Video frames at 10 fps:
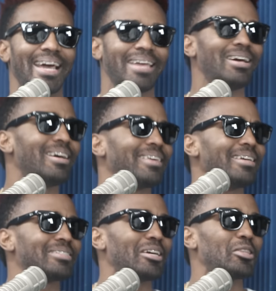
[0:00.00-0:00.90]
Hey,
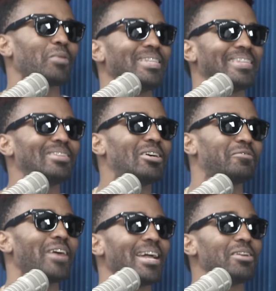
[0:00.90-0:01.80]
Kingston 20. No
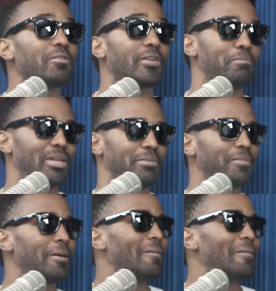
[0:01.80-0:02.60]
fright, no fit, bleep.